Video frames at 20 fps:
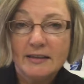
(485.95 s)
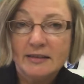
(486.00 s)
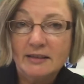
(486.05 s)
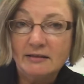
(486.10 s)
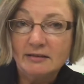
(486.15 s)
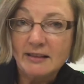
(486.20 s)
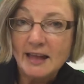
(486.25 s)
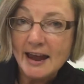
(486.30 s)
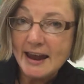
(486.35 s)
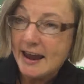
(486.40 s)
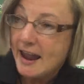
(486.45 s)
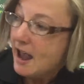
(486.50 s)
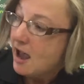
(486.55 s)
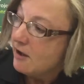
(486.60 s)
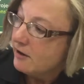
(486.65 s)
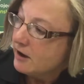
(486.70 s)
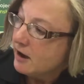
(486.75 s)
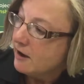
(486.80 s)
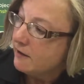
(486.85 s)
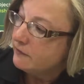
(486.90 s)
the
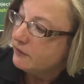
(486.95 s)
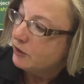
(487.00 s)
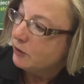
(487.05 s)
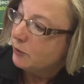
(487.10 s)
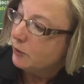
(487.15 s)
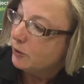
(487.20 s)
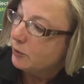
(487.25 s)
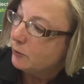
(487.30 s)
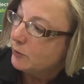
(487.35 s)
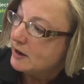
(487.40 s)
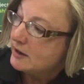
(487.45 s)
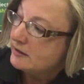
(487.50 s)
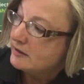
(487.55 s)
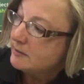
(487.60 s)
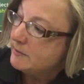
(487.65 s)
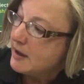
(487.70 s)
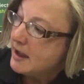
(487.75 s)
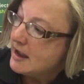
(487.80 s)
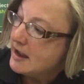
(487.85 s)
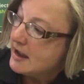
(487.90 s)
layout of your
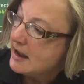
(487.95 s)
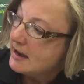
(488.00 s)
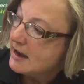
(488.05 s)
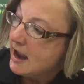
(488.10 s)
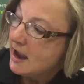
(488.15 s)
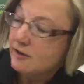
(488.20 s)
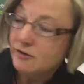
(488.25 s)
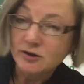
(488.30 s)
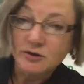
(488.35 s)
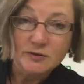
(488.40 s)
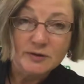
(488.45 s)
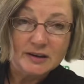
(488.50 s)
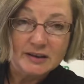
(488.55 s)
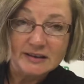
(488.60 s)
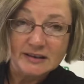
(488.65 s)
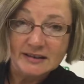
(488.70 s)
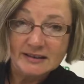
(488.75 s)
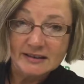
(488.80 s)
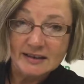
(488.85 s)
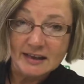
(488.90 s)
resume and how you need
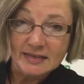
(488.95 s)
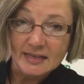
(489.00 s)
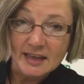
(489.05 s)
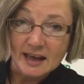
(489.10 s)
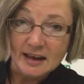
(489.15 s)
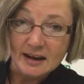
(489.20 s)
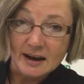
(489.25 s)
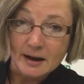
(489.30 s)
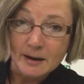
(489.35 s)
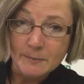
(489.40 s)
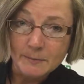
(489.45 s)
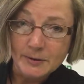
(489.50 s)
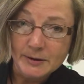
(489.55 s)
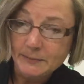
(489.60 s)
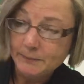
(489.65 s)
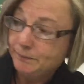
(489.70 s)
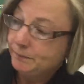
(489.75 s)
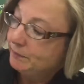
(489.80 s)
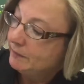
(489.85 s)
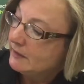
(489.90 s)
to set that up.
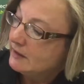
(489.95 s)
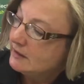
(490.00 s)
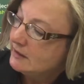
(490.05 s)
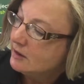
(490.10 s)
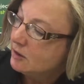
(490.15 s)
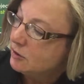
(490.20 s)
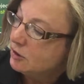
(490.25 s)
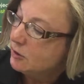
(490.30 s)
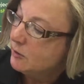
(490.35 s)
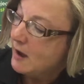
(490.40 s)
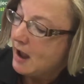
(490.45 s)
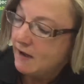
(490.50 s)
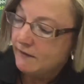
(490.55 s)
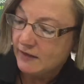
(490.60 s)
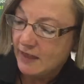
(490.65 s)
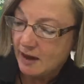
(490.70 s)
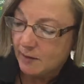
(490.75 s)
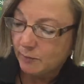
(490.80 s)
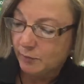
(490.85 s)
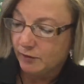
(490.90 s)
So you have
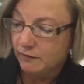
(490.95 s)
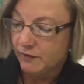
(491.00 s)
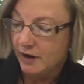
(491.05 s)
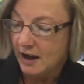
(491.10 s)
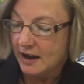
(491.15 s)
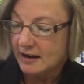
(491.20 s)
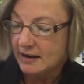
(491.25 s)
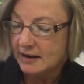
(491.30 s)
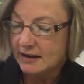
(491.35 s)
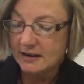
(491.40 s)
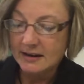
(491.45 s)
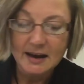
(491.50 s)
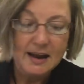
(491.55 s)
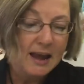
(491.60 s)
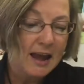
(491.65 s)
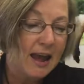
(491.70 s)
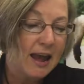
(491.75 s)
that provided.